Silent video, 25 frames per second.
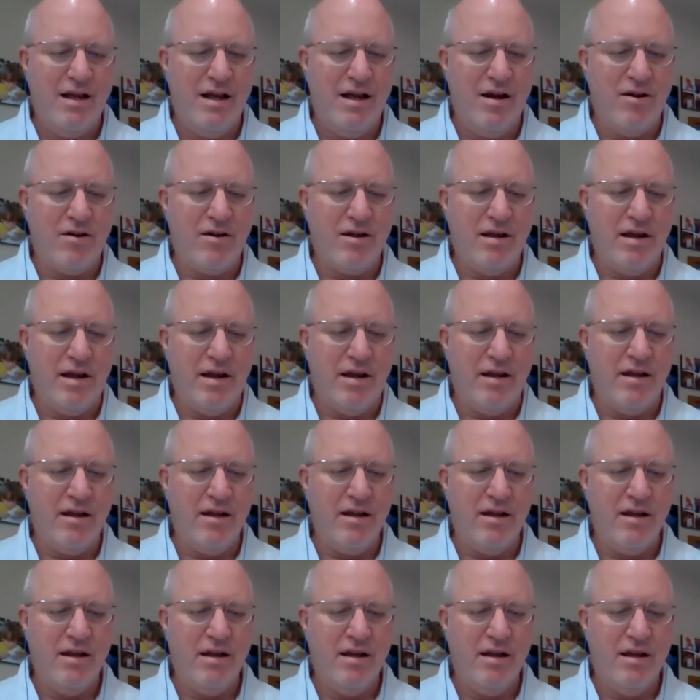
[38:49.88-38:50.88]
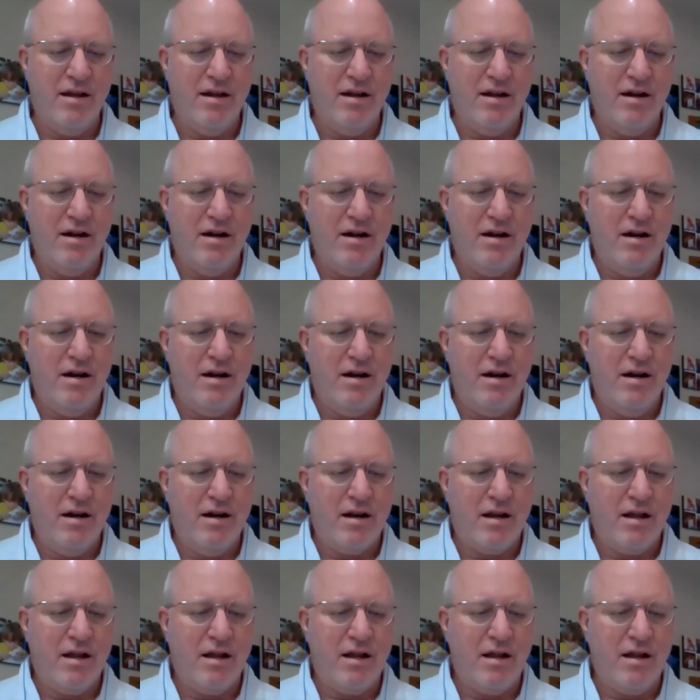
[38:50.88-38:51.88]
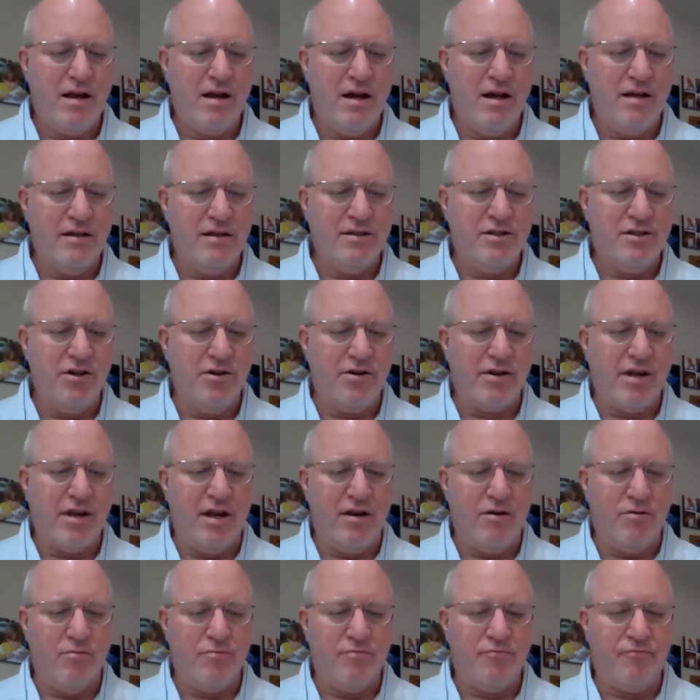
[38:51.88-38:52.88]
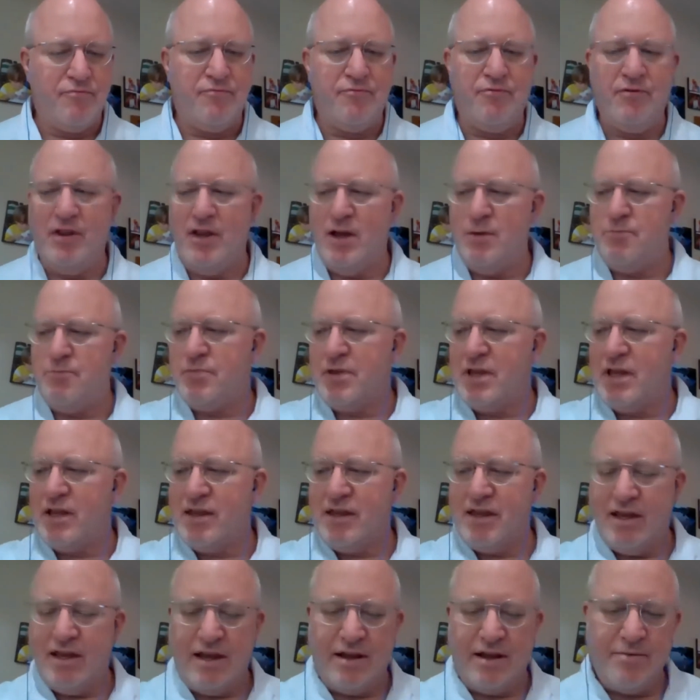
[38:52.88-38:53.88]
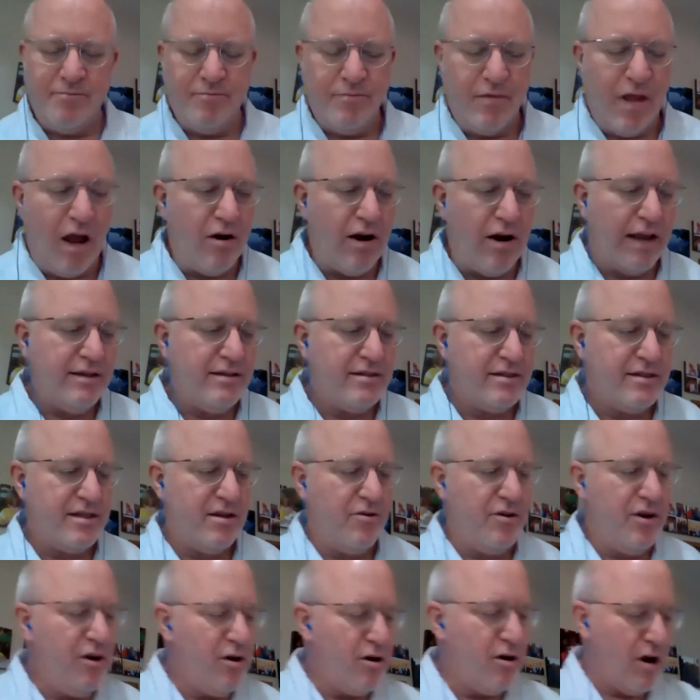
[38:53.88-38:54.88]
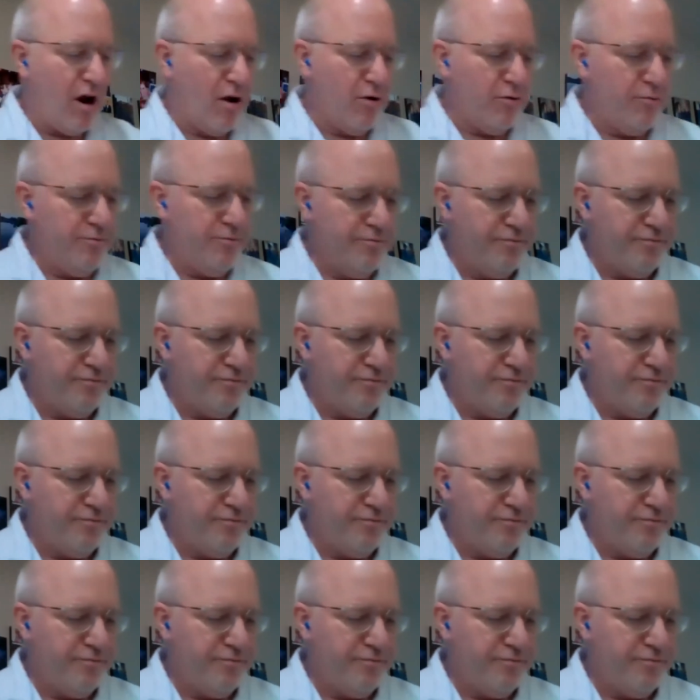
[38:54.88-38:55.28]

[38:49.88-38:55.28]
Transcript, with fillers: Okay, because you can flip the thing. All right, so euro.